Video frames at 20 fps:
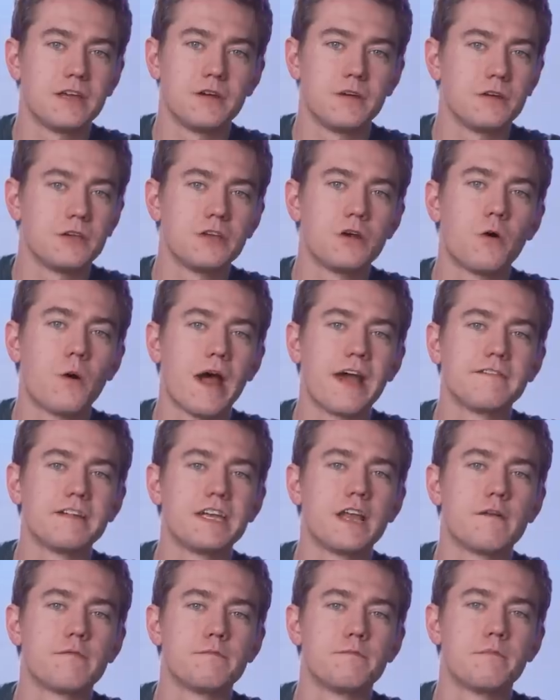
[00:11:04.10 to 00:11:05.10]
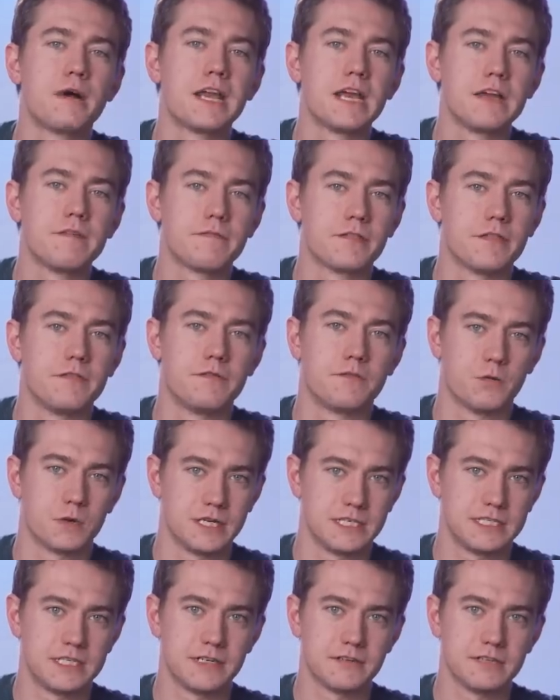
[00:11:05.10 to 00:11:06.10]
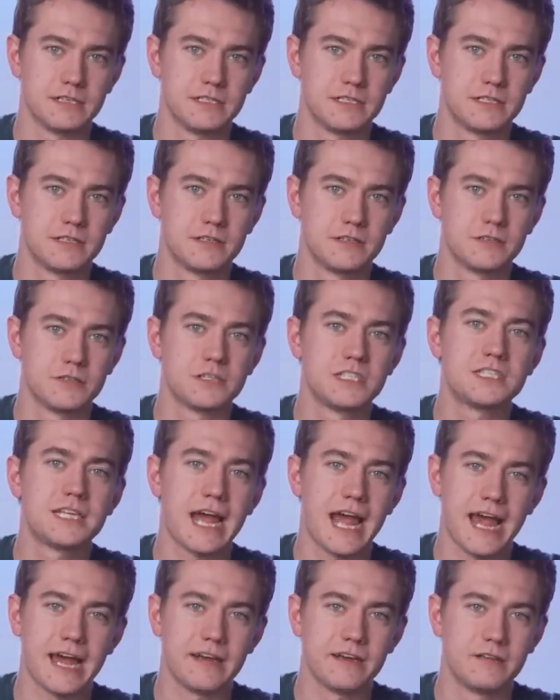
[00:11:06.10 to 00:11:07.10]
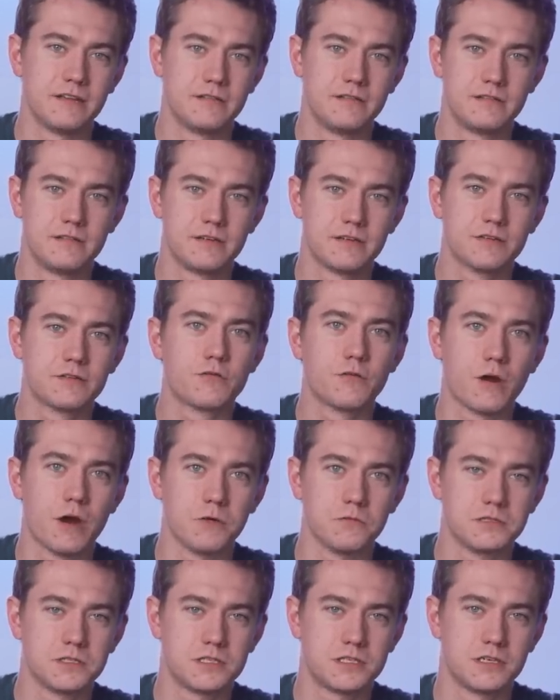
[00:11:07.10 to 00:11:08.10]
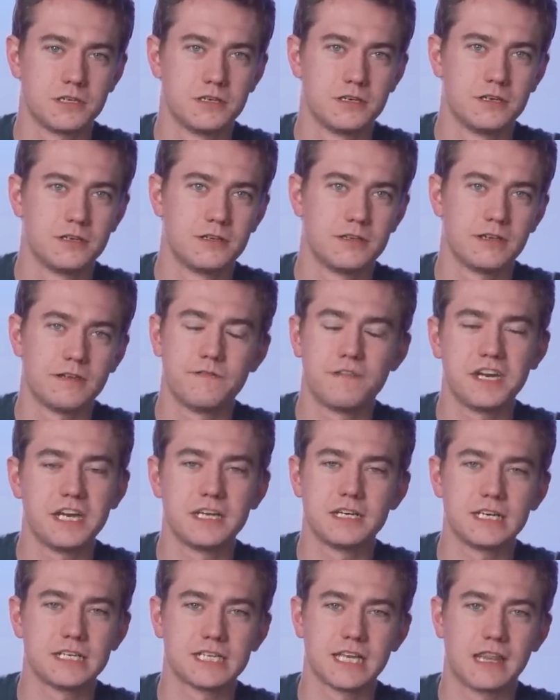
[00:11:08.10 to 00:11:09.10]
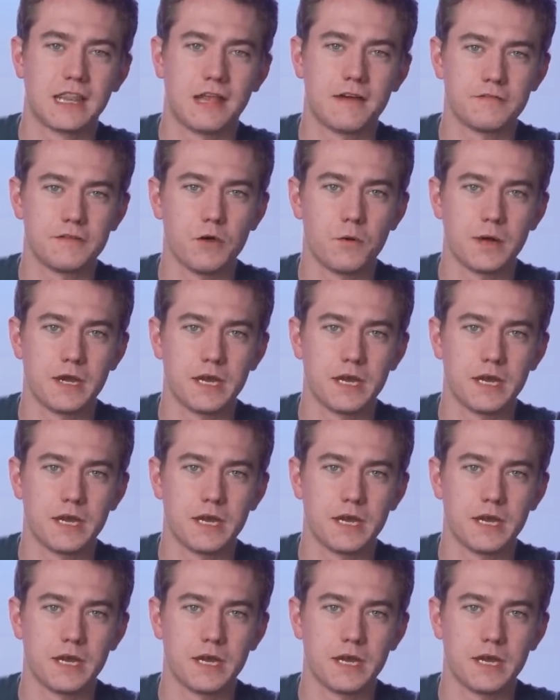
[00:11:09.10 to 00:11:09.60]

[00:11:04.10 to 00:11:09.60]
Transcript: You you don't have enough money for the 40 series. You're sad. You're gross. NVIDIA doesn't love you